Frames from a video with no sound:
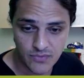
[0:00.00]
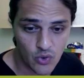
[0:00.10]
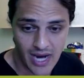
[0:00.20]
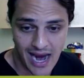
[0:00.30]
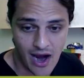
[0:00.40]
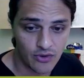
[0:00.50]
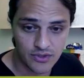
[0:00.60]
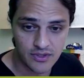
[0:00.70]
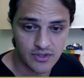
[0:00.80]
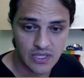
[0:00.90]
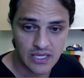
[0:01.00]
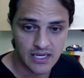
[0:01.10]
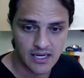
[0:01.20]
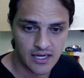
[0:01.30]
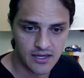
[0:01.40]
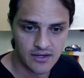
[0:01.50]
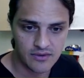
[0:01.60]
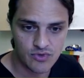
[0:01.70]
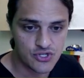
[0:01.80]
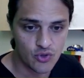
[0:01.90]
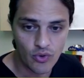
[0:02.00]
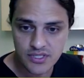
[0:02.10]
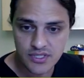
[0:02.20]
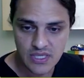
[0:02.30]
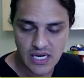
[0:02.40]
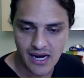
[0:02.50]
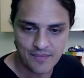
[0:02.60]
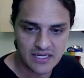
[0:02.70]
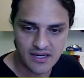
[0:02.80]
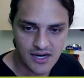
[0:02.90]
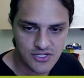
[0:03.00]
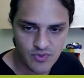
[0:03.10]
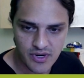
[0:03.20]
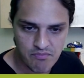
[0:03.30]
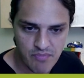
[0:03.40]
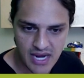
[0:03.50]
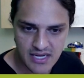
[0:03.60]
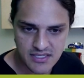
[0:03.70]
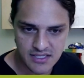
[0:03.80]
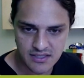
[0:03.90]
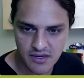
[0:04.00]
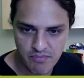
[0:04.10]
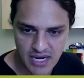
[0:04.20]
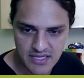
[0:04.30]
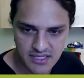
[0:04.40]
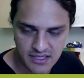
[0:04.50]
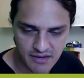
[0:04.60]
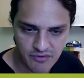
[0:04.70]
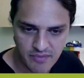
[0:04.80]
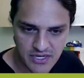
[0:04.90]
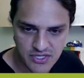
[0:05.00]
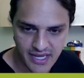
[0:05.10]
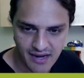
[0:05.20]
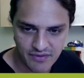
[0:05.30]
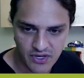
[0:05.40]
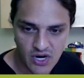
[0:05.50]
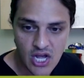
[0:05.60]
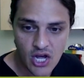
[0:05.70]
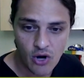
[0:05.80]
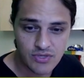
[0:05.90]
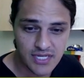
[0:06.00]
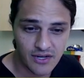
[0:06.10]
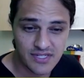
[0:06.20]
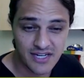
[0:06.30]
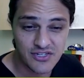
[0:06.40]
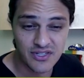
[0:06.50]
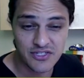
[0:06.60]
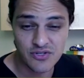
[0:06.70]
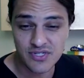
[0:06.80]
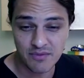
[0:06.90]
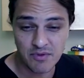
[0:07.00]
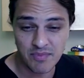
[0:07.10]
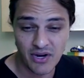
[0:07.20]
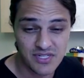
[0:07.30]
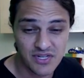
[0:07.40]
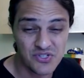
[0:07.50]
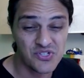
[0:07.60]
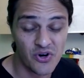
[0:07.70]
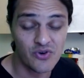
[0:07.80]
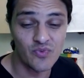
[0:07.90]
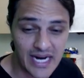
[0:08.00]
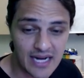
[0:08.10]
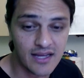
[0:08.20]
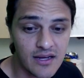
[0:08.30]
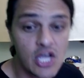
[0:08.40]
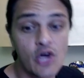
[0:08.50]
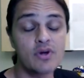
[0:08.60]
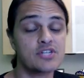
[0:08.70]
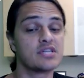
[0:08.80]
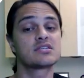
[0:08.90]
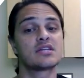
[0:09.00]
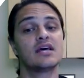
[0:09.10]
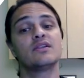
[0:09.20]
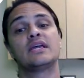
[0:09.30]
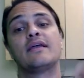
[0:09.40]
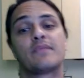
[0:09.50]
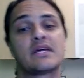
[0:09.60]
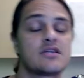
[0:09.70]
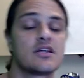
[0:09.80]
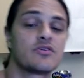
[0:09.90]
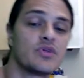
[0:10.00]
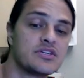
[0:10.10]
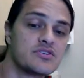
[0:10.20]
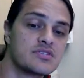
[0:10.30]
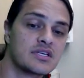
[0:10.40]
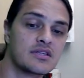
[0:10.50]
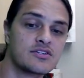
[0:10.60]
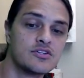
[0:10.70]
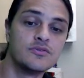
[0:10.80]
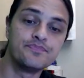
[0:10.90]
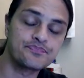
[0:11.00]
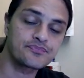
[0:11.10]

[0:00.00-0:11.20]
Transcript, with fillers: locale or resort, I mean, gosh, what amazing, amazing information they have here. Hotels, they actually let you segment by hotel star rating, which incidentally, that's another really interesting thing too.